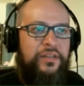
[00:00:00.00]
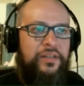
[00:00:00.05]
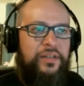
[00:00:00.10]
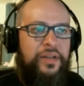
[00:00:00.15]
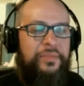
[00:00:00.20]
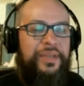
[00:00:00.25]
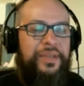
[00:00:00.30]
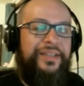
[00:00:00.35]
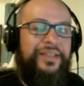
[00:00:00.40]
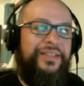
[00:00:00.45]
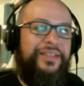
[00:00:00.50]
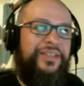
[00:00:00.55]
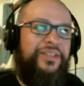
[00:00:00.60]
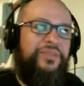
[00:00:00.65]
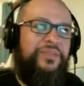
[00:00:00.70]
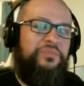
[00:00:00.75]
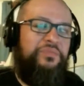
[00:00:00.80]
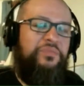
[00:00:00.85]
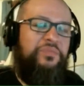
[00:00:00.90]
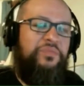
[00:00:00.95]
I mean,
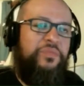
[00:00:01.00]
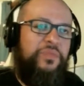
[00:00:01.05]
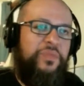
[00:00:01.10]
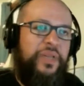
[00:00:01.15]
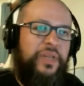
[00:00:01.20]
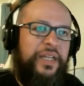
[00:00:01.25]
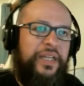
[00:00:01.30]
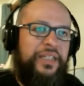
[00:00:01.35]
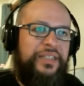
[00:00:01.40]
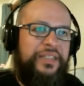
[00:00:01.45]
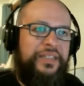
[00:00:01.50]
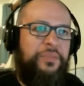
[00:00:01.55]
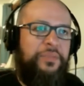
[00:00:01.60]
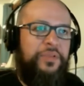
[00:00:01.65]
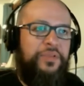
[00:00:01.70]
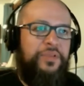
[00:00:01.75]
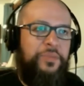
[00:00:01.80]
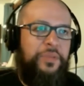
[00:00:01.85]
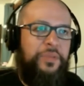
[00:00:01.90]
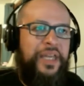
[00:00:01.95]
it's, I guess,
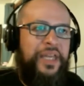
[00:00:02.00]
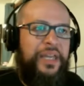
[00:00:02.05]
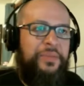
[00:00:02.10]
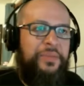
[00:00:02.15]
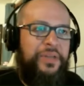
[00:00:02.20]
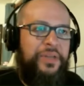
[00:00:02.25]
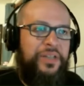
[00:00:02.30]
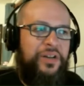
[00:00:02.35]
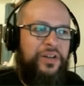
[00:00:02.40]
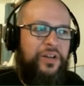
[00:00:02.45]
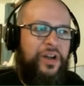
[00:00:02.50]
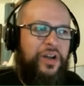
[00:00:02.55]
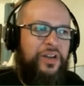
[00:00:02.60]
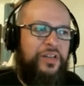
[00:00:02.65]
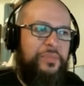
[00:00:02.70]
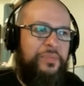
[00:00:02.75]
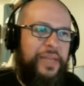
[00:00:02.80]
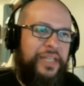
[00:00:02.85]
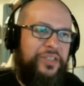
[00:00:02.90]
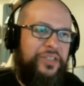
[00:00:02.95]
simple to play, but
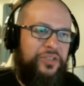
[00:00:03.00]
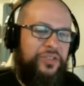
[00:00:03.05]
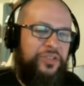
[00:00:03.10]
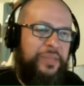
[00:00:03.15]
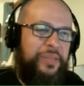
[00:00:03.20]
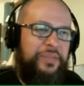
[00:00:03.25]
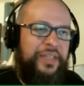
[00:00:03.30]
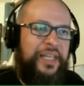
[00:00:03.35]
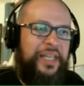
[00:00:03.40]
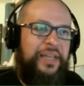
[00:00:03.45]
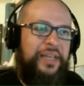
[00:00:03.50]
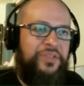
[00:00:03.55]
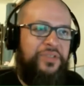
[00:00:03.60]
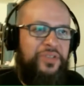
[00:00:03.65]
hard to master type of game.